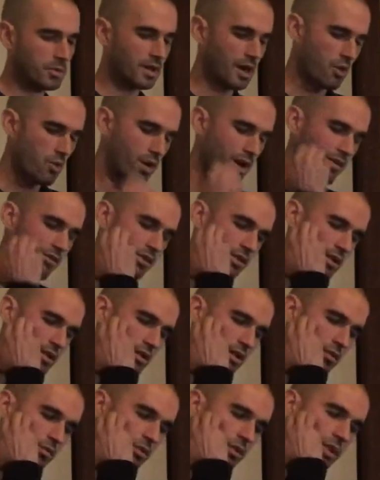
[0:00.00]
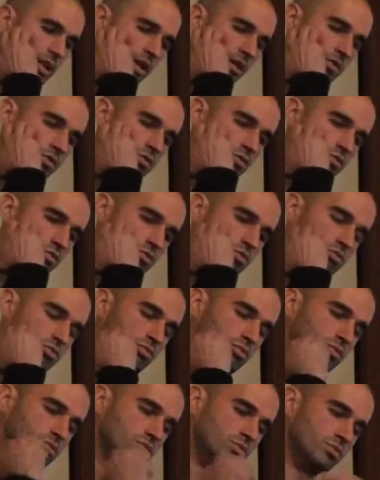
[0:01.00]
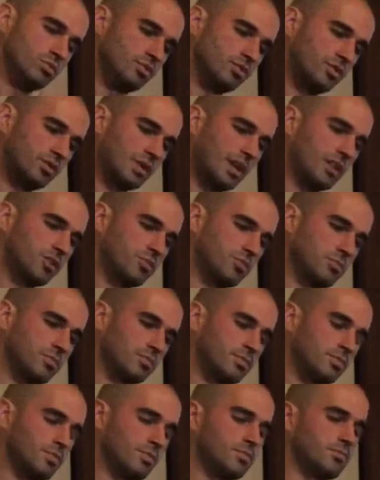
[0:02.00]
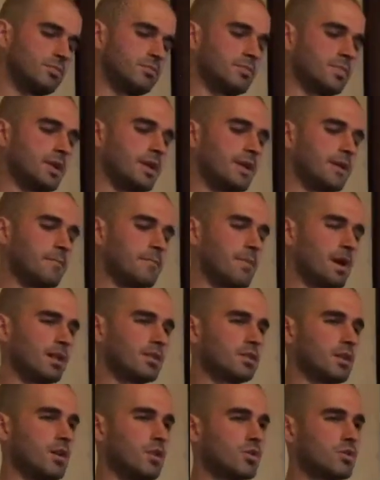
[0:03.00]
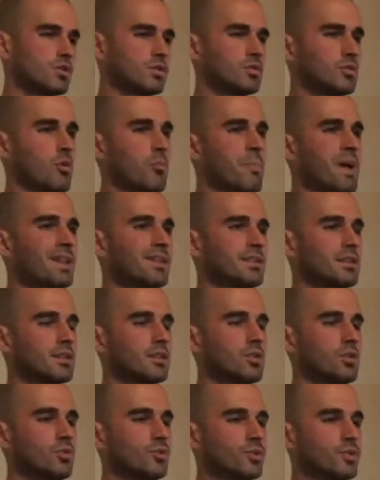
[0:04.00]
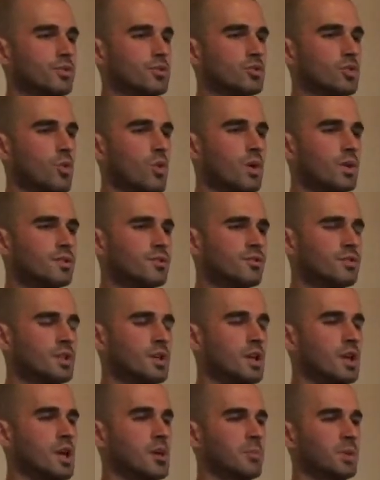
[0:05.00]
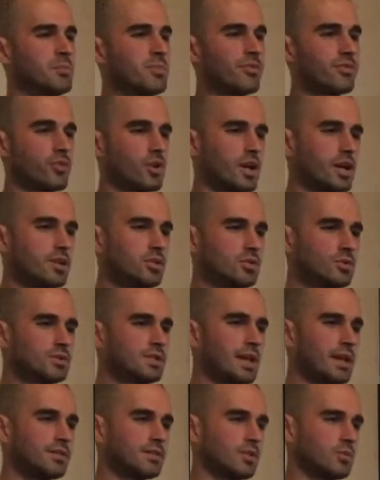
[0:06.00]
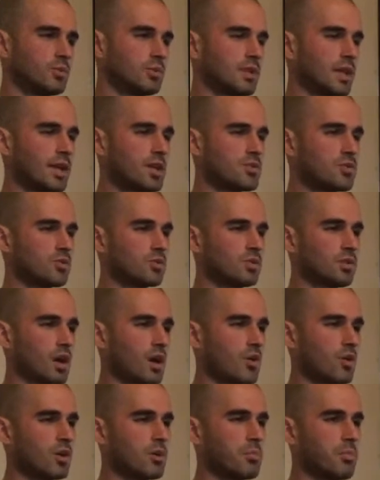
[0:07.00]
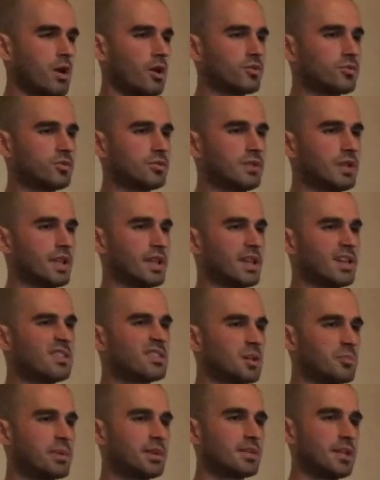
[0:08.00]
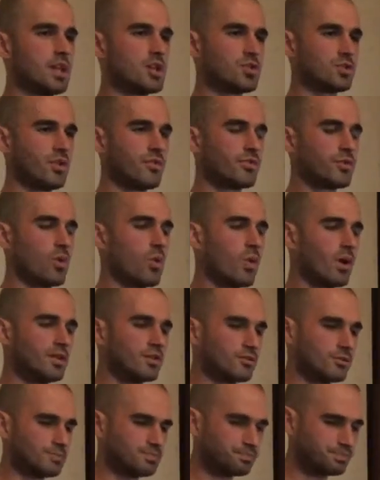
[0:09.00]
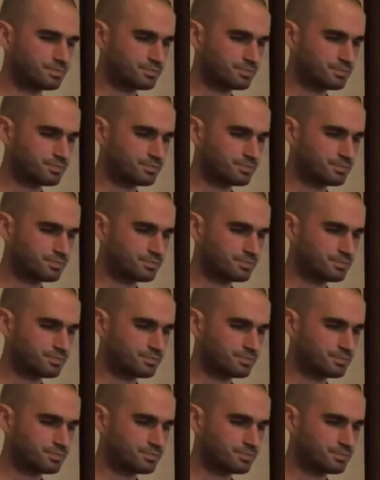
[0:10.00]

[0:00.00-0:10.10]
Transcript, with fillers: However, I would like to start uh, my talk commenting on these koans. But before I do that, I would like to talk about the interpretation of koans,